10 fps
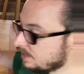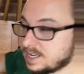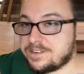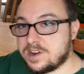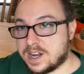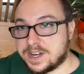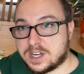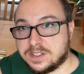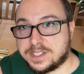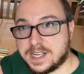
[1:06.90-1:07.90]
If you like the
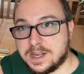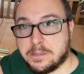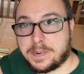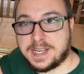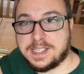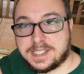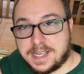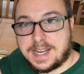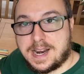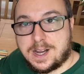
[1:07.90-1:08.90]
content, please hit
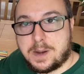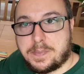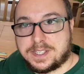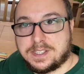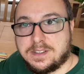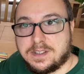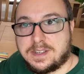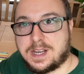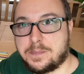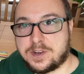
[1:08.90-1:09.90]
that like button.
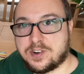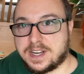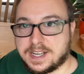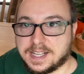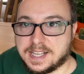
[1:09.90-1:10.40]
That would be great.